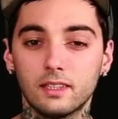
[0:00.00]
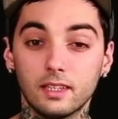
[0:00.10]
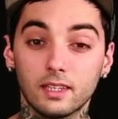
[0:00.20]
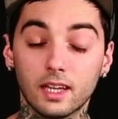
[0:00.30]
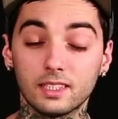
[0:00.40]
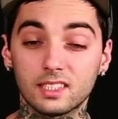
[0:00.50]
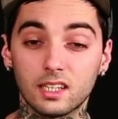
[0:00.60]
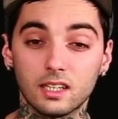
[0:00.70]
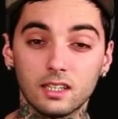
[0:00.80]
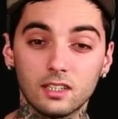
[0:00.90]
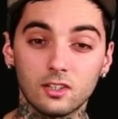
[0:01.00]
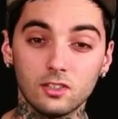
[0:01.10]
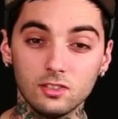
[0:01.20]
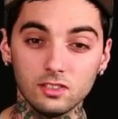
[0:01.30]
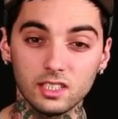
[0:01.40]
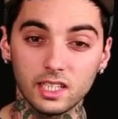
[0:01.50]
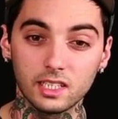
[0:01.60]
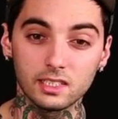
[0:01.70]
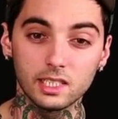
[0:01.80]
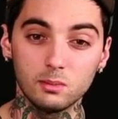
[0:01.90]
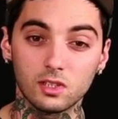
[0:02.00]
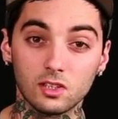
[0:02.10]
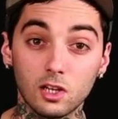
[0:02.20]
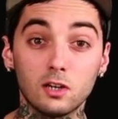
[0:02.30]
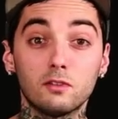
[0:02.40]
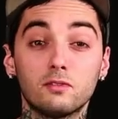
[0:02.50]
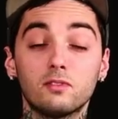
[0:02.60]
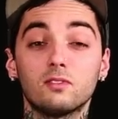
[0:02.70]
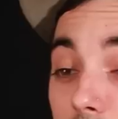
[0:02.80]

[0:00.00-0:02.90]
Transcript: thing, I'd say. Girls like seem to love